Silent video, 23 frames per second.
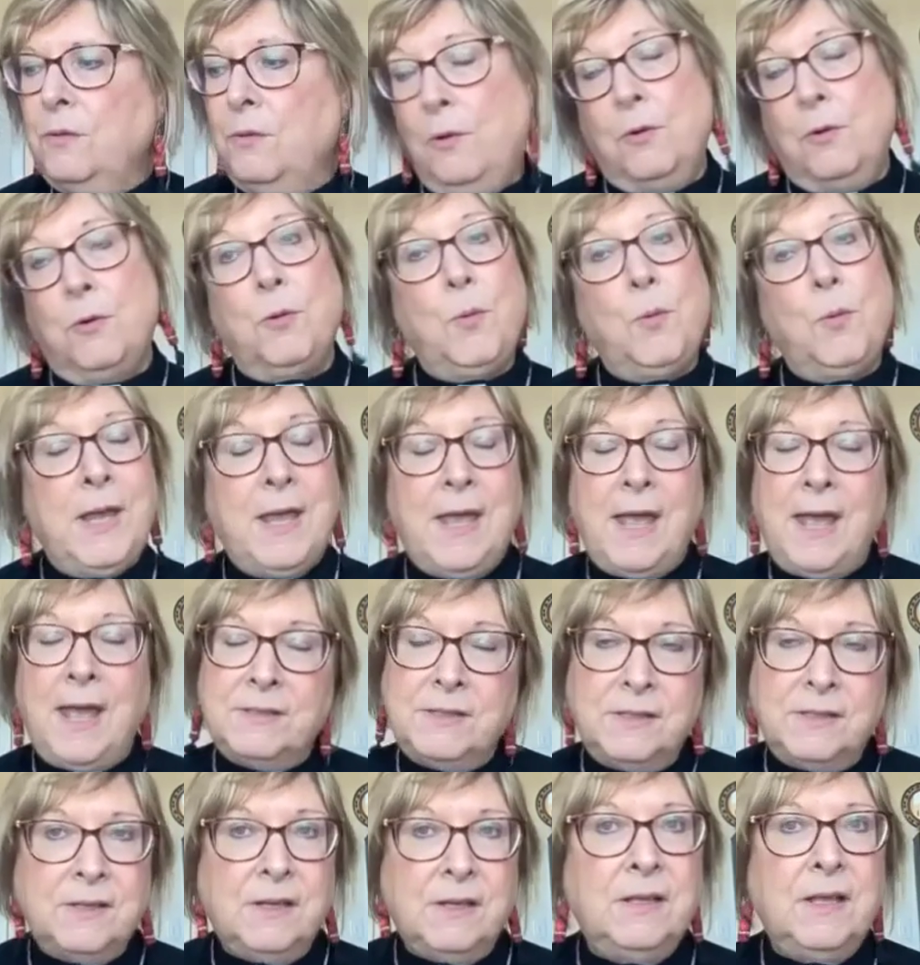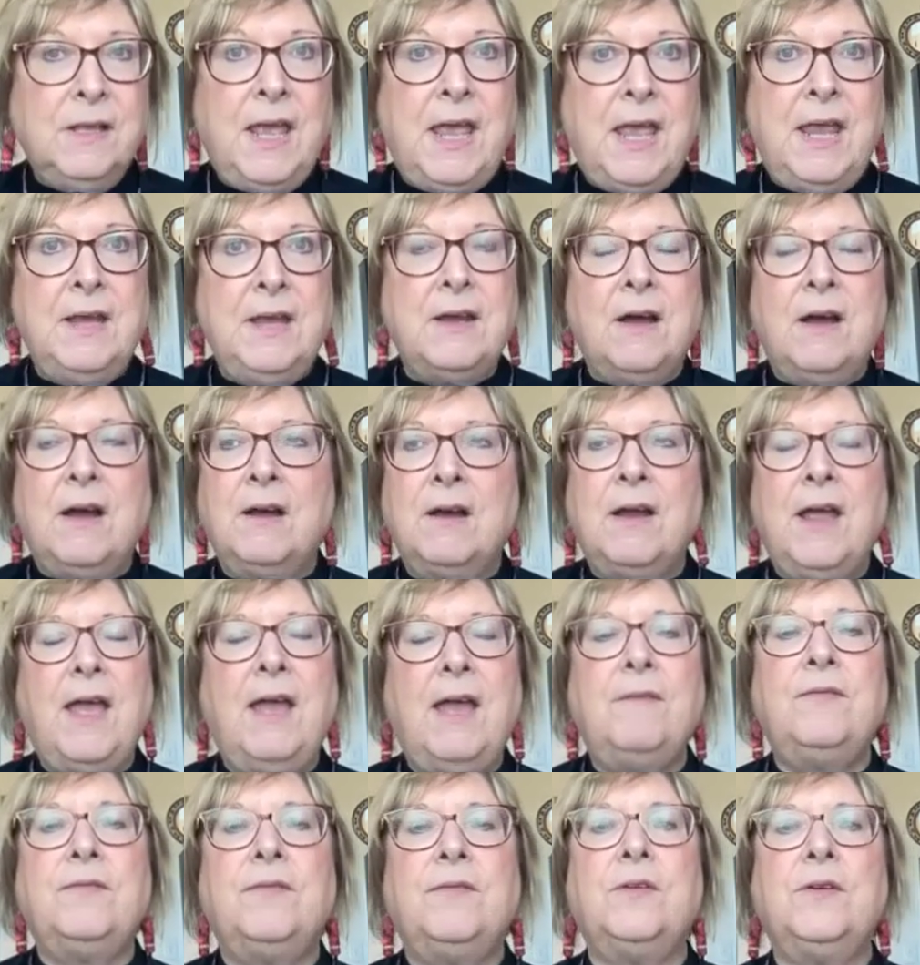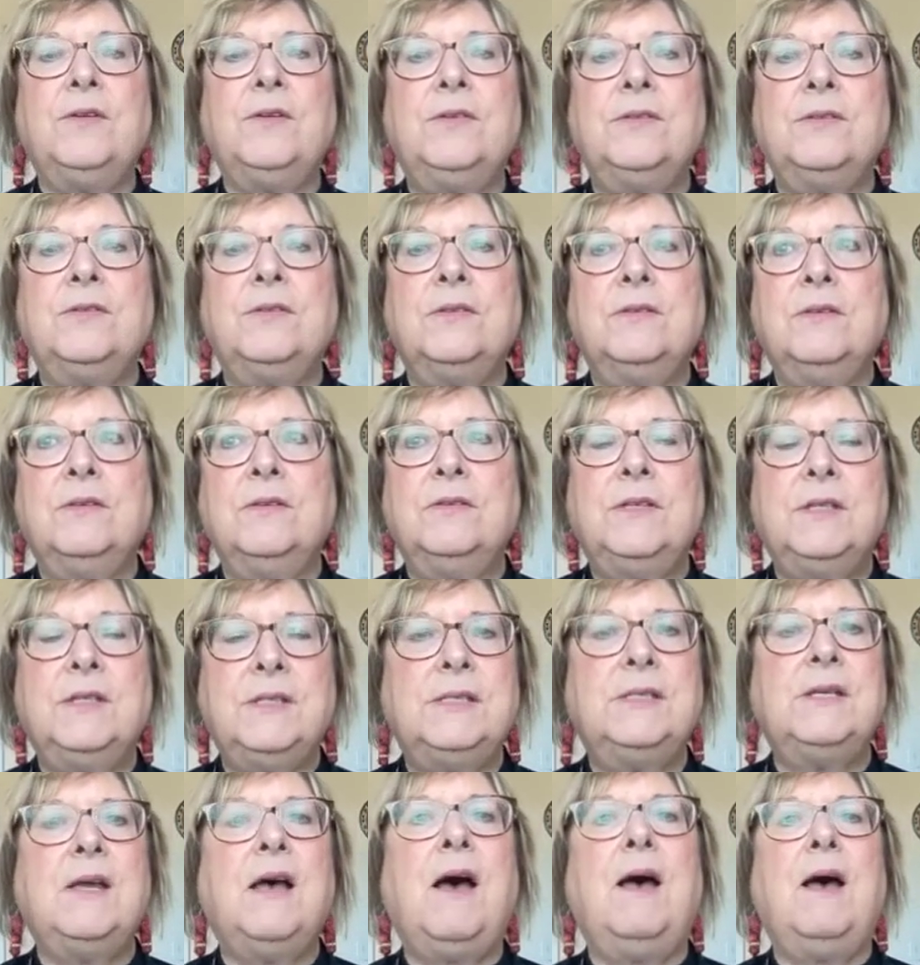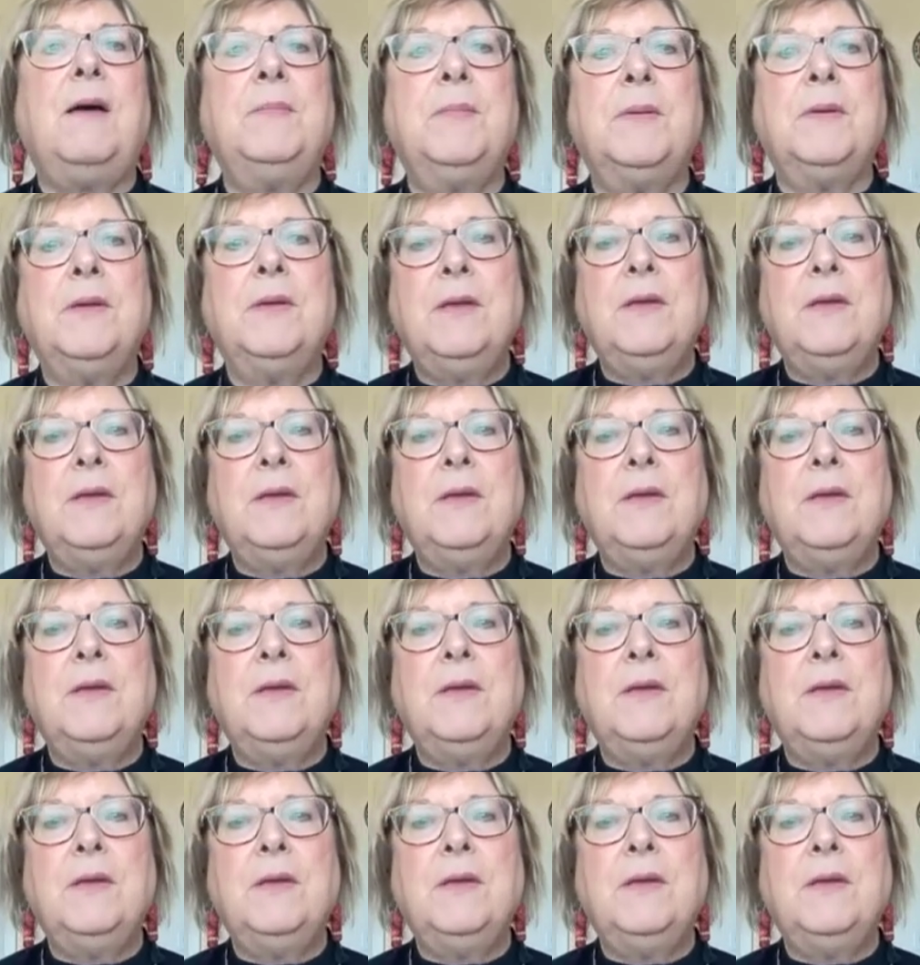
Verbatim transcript: or we escalate our efforts to stop.